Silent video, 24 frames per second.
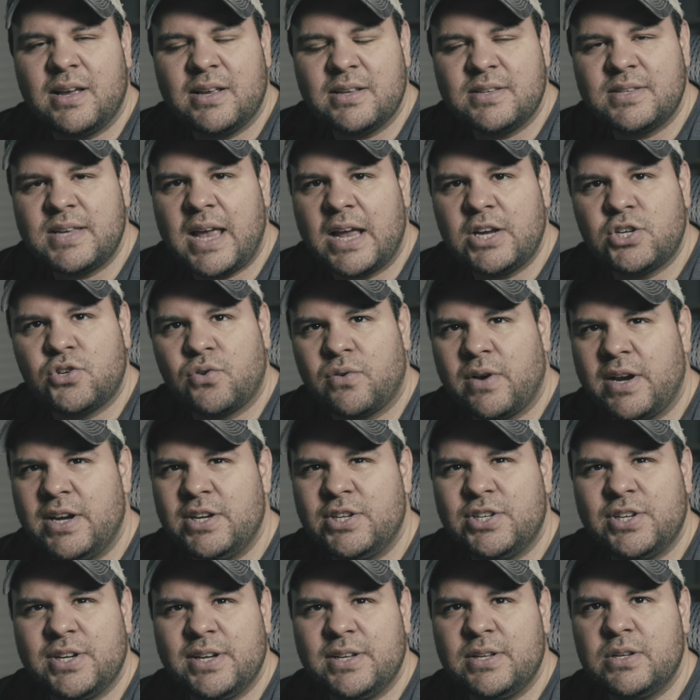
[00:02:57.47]

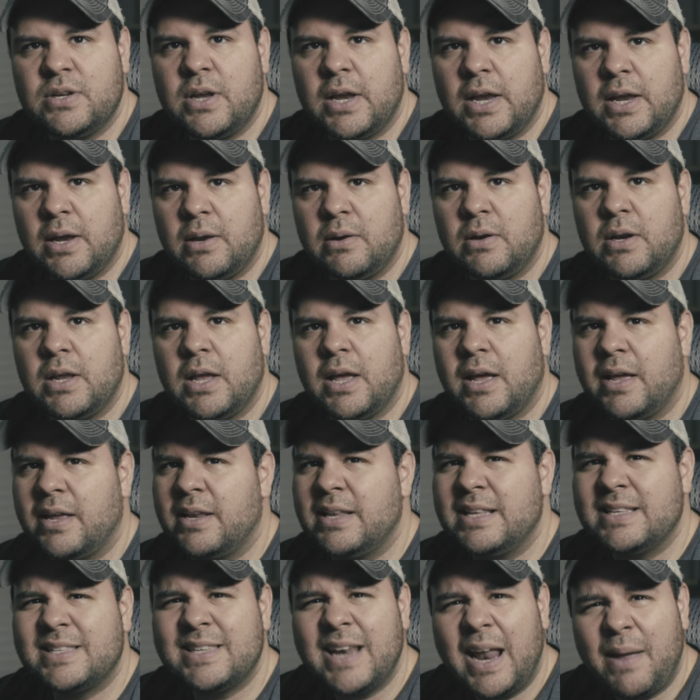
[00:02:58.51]
saturation, and
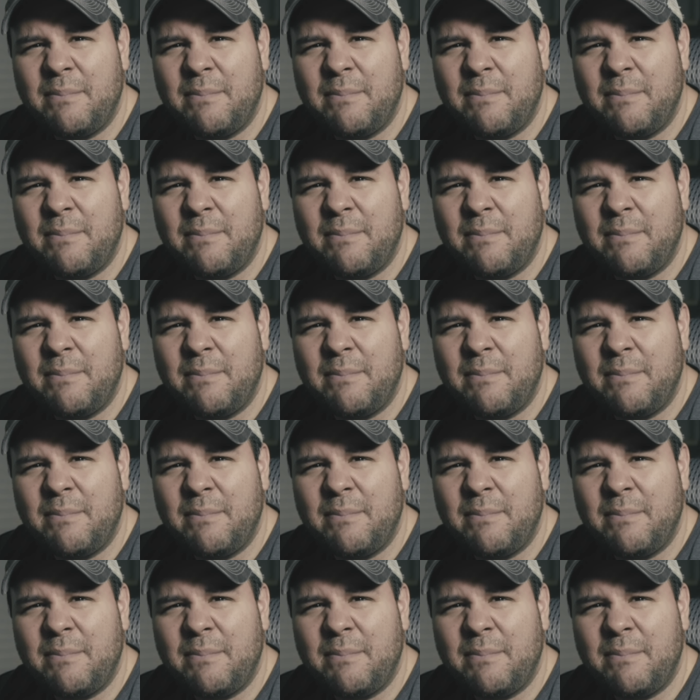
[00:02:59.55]
it's